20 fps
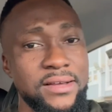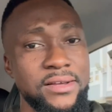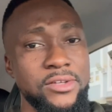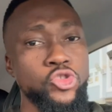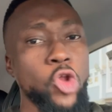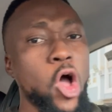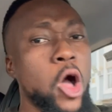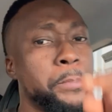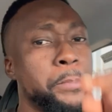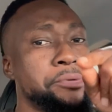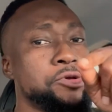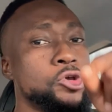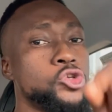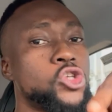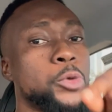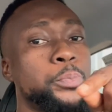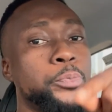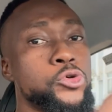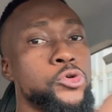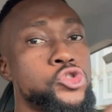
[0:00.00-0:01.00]
not be you
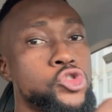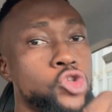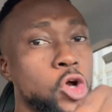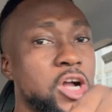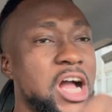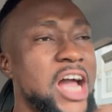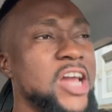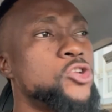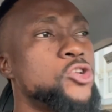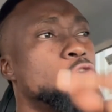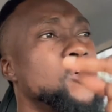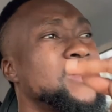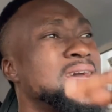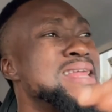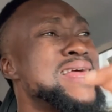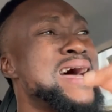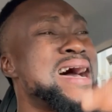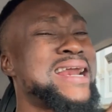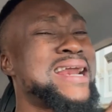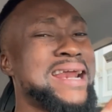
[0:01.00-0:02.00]
supposed to talk, and you not get
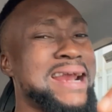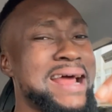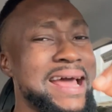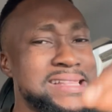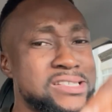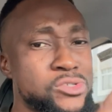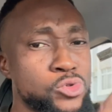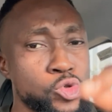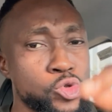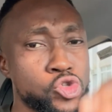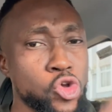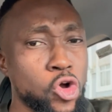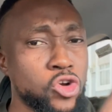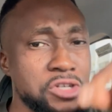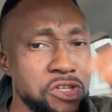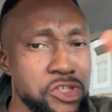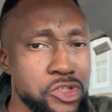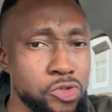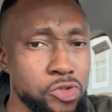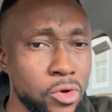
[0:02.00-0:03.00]
that right to talk
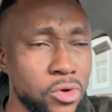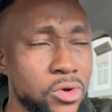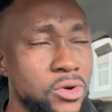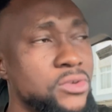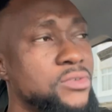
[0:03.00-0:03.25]
this talk.